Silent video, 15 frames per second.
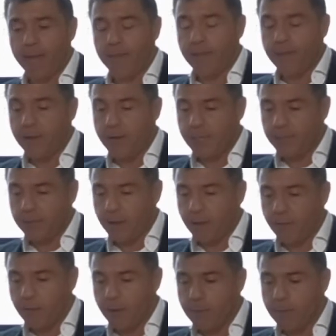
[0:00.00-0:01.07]
there is a
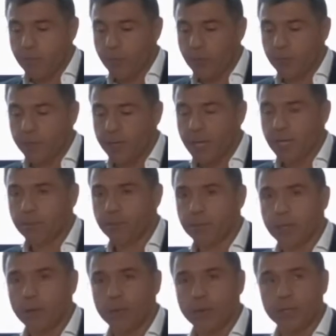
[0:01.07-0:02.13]
very important aspect
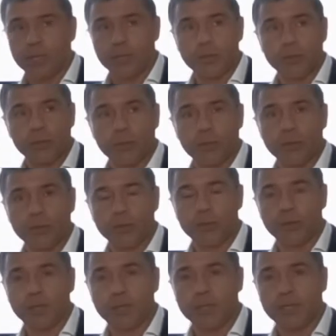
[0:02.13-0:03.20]
that we need to
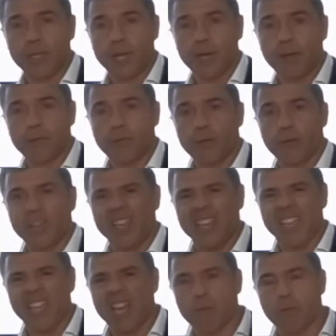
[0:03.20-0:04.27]
understand from the
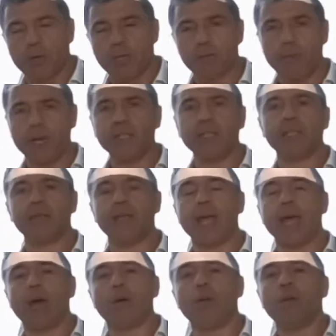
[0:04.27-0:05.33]
legal perspective
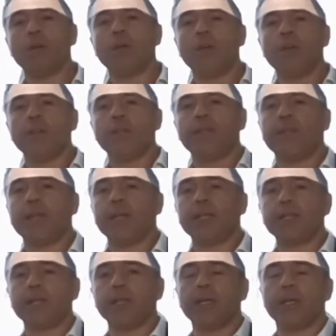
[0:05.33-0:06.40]
now,
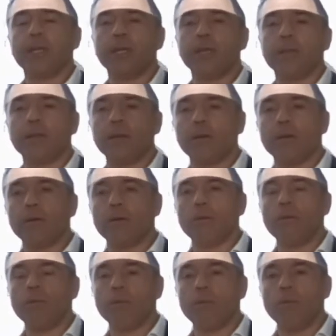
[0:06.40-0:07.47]
that
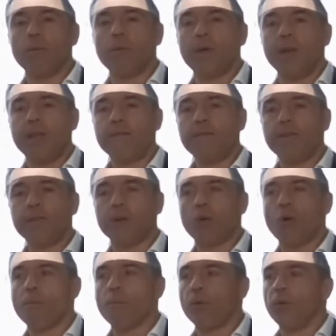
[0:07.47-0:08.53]
wherever the
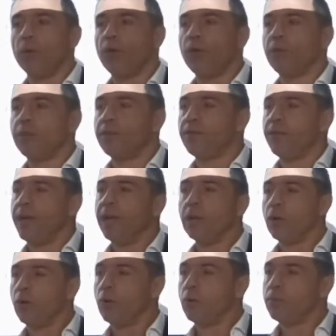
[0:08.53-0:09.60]
common law
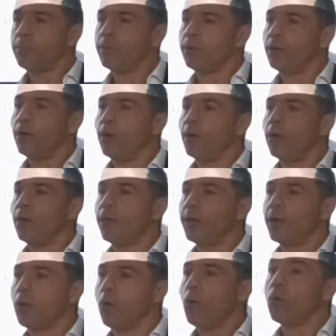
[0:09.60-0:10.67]
develop, the
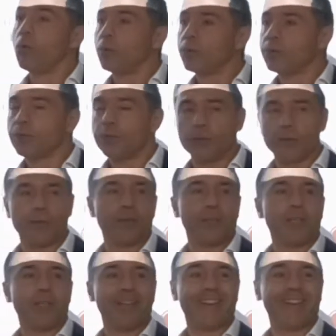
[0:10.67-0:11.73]
courts
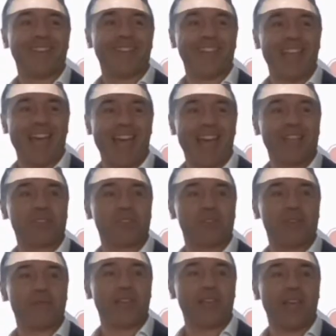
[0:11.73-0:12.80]
will
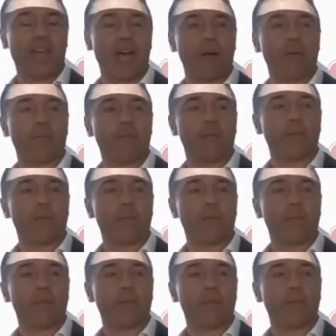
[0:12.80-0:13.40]
actually become